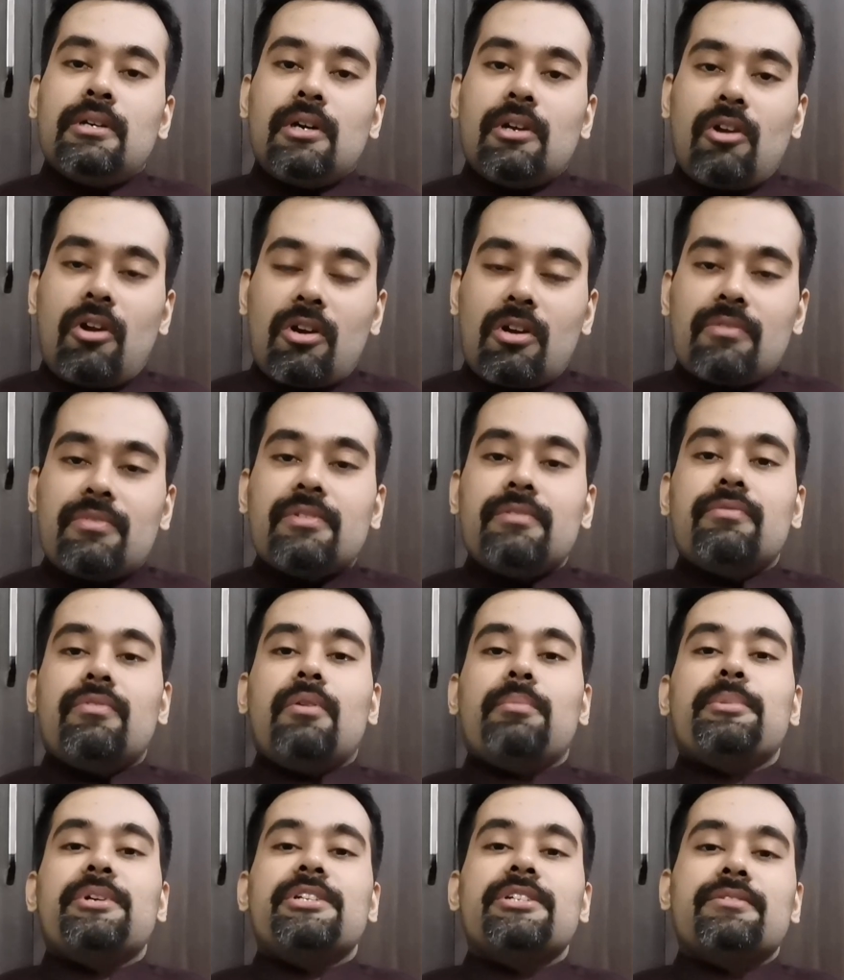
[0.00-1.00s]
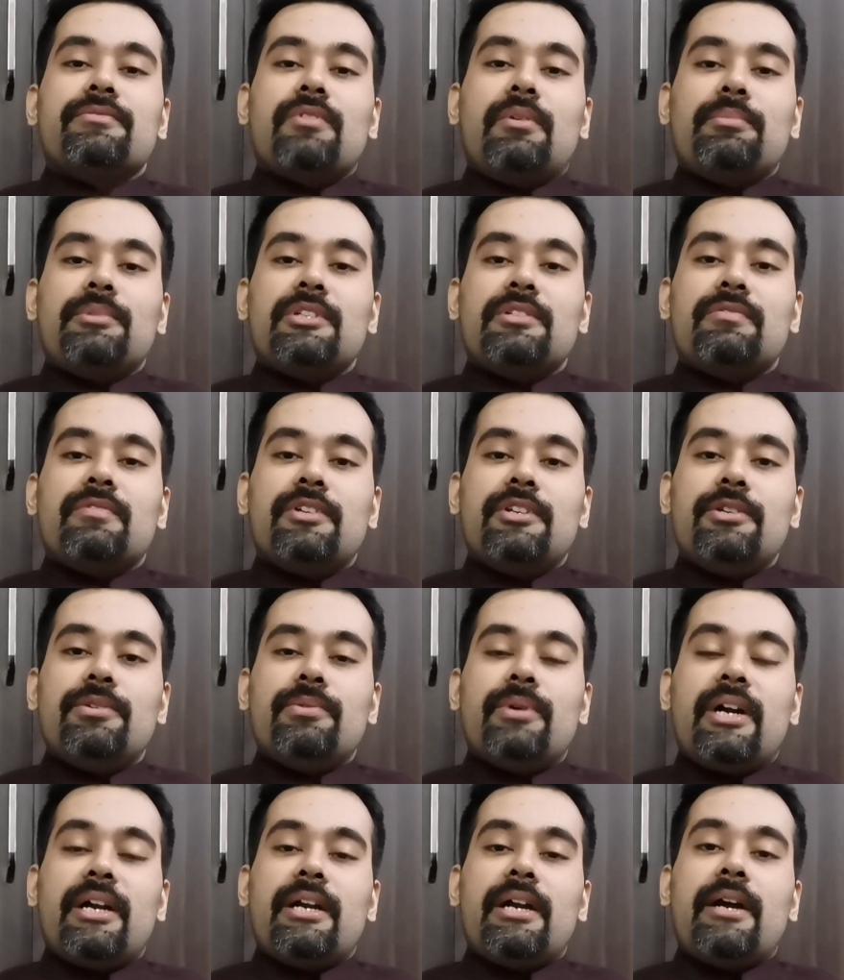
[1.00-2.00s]
a lot of information from this
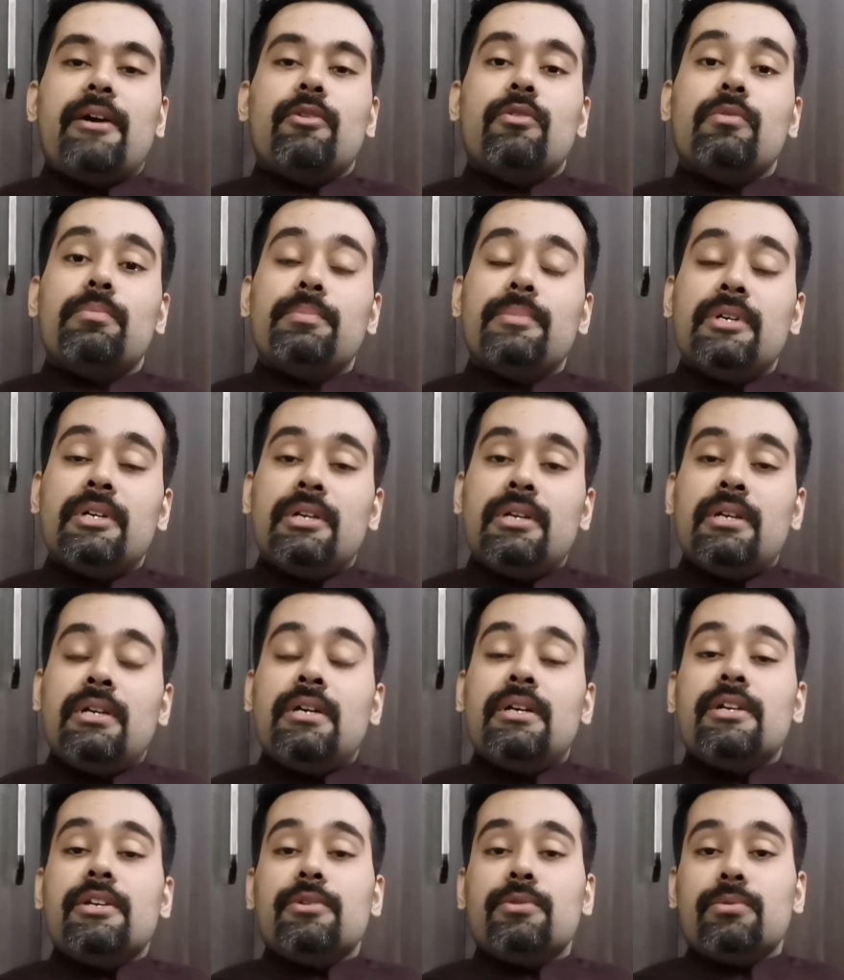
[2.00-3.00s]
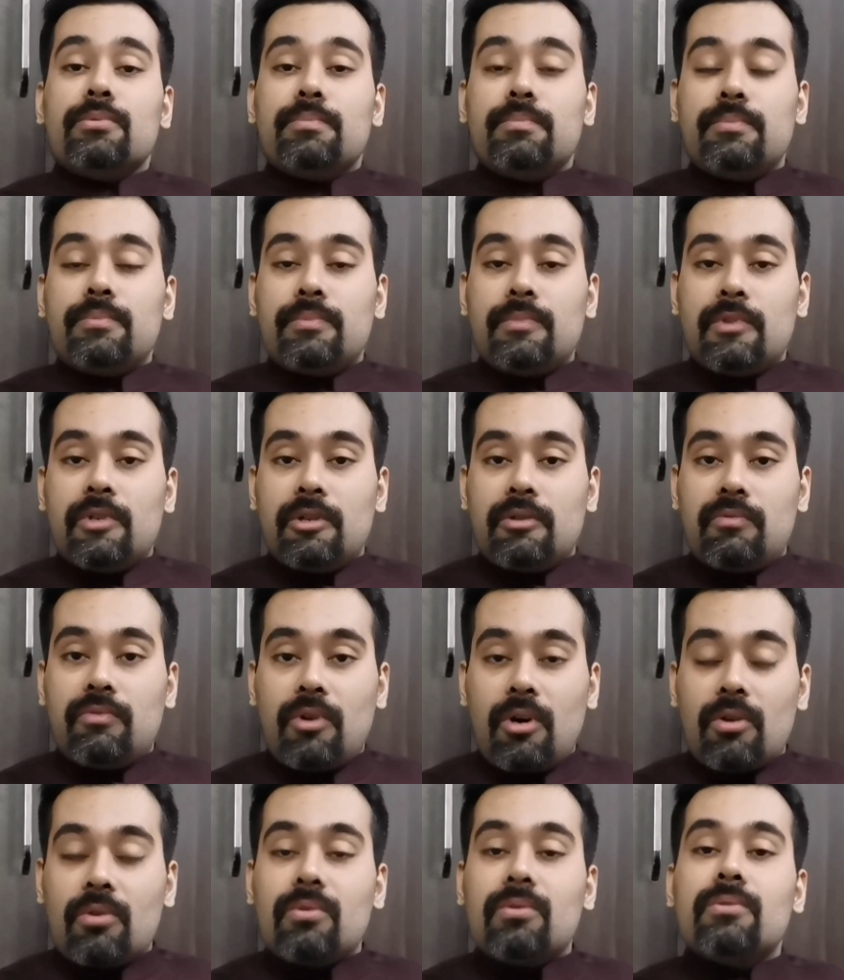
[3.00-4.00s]
video, and I hope you
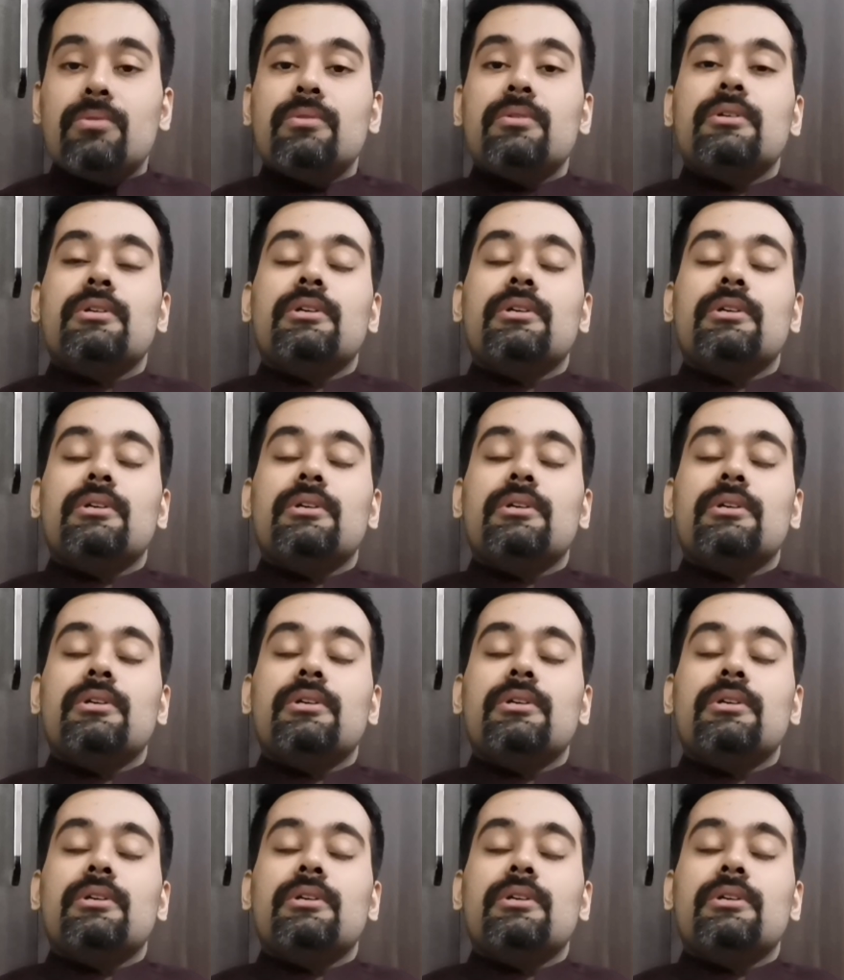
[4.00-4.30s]
follow